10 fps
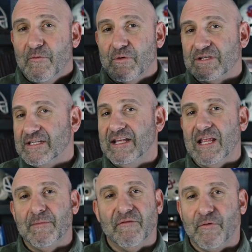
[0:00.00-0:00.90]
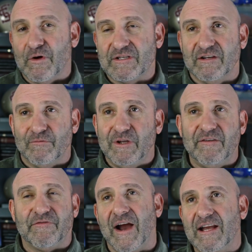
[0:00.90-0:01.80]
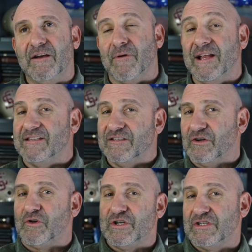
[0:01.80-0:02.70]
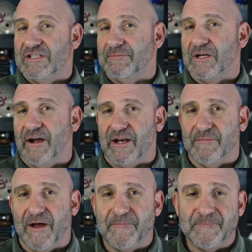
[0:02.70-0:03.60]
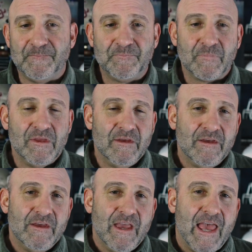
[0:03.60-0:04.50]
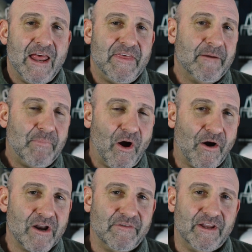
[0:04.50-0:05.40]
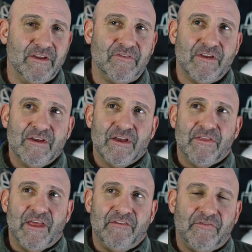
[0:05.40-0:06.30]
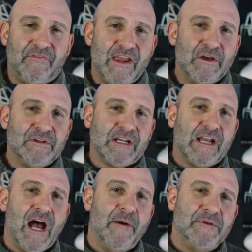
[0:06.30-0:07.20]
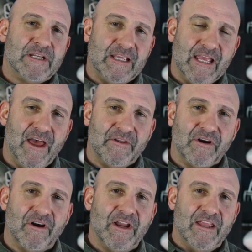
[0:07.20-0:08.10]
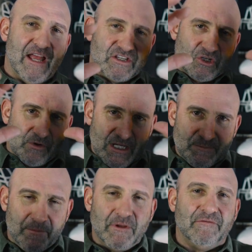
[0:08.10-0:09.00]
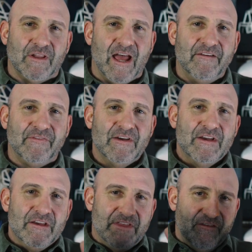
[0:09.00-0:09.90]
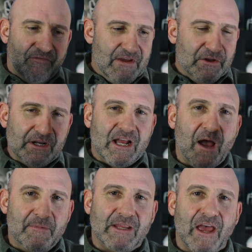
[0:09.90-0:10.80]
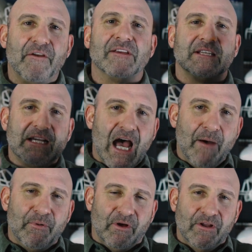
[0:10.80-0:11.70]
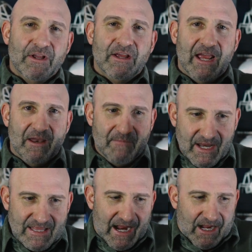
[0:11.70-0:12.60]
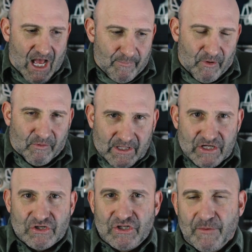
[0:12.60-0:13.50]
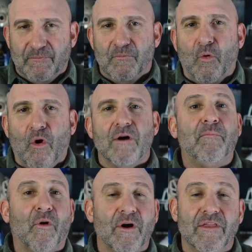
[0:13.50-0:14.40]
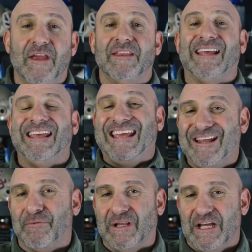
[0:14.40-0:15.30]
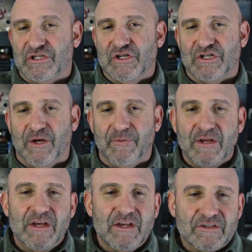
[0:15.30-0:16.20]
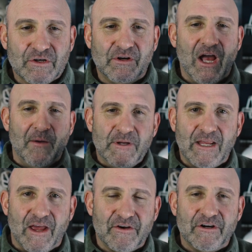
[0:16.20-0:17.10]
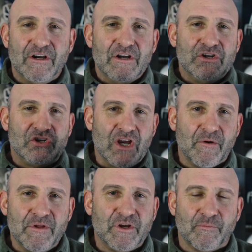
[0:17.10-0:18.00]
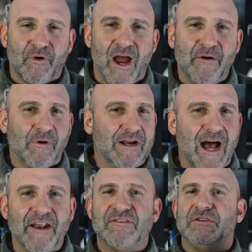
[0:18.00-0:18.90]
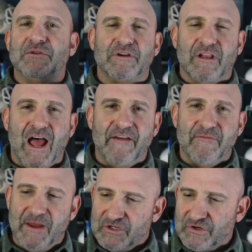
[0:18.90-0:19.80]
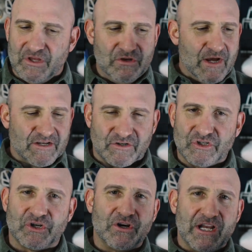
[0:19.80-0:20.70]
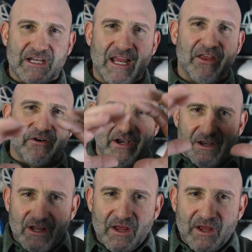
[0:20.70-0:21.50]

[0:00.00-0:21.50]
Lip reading: we're seeing them divorce at really frightening rates. These are Christians I'm talking about. And I think part of it is they failed to come together in that stress bubble of life. They failed to come together as a couple and made that couple relationship more important than the kid relationship. So come together, share with your bride what God is doing in your life, and make sure that you guys are journeying together and